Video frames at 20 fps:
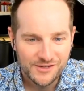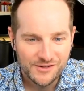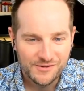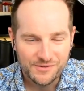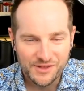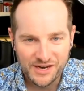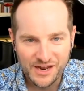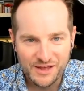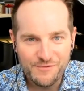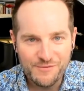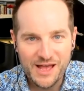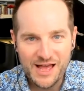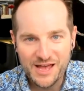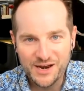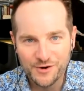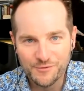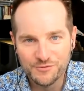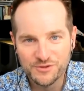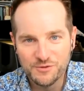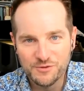that I've had
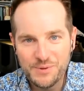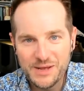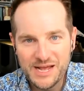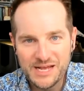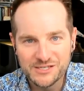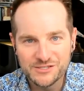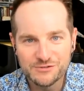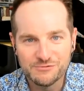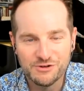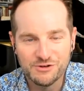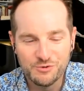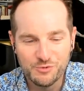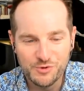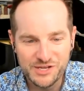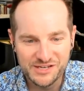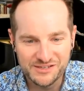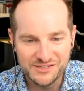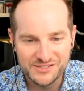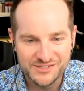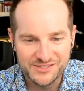over the past 3
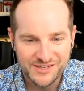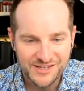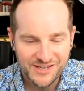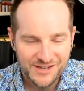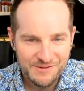weeks